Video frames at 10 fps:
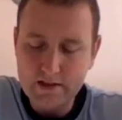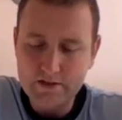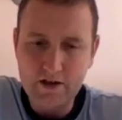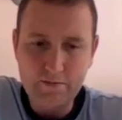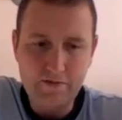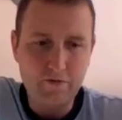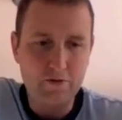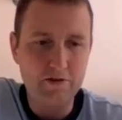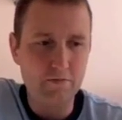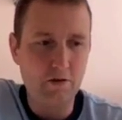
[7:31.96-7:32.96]
Sorry, my
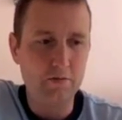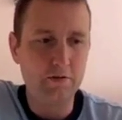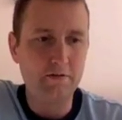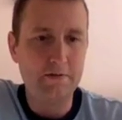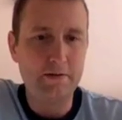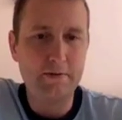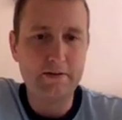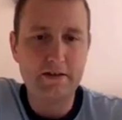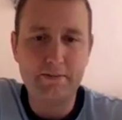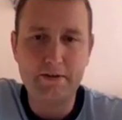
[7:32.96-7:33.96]
voice is wobbling a wee
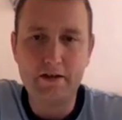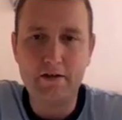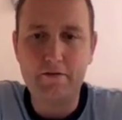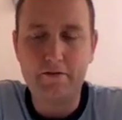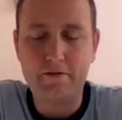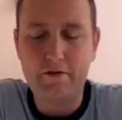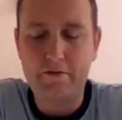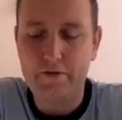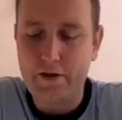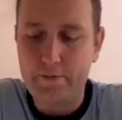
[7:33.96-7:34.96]
bit there. I'm in an
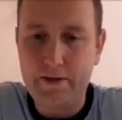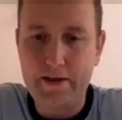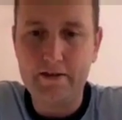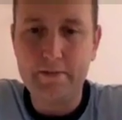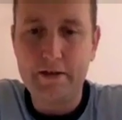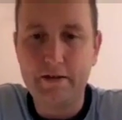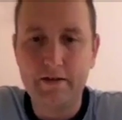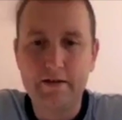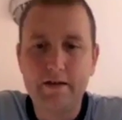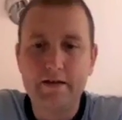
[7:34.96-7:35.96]
awful lot of pain at the minute,
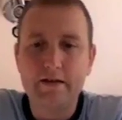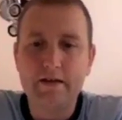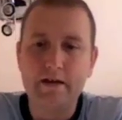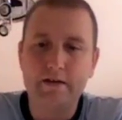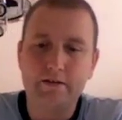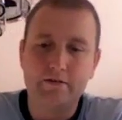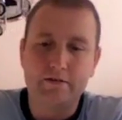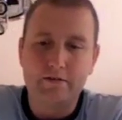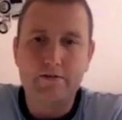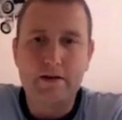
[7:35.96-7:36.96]
and
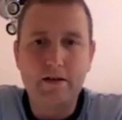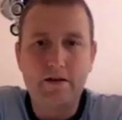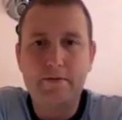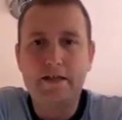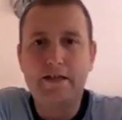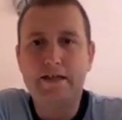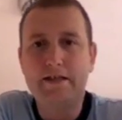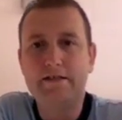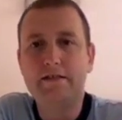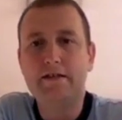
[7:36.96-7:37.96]
on quite a lot of
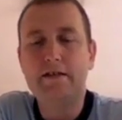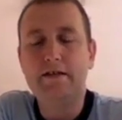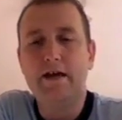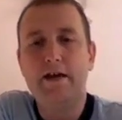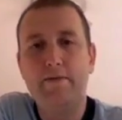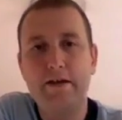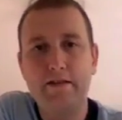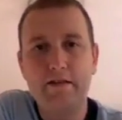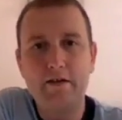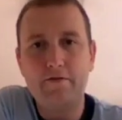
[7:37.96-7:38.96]
medication.
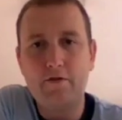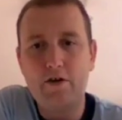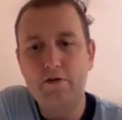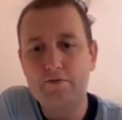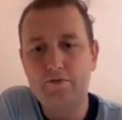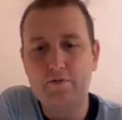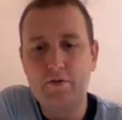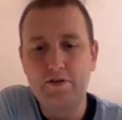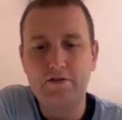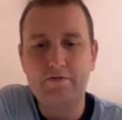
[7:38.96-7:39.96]
Anyway, thank you very much for
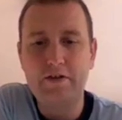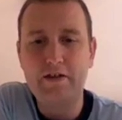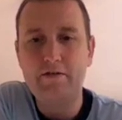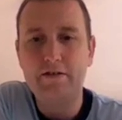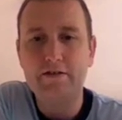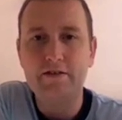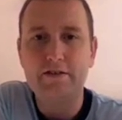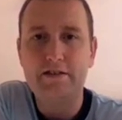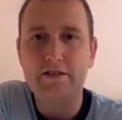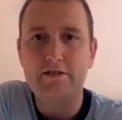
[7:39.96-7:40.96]
watching the video, and
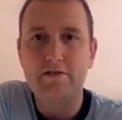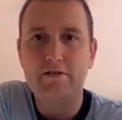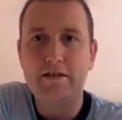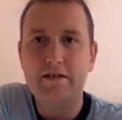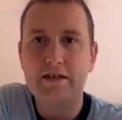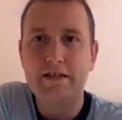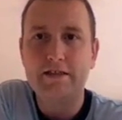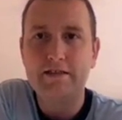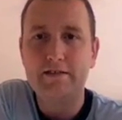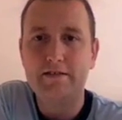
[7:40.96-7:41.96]
see you all later,
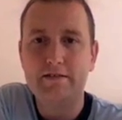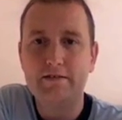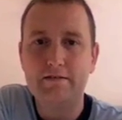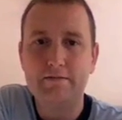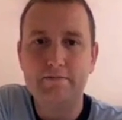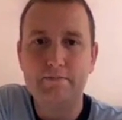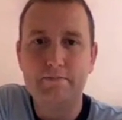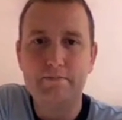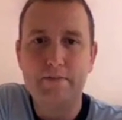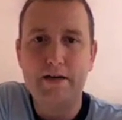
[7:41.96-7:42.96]
guys.
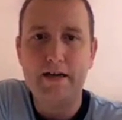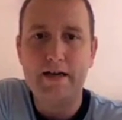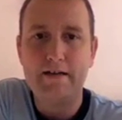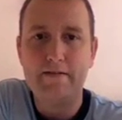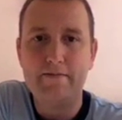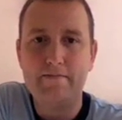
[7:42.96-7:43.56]
Bye.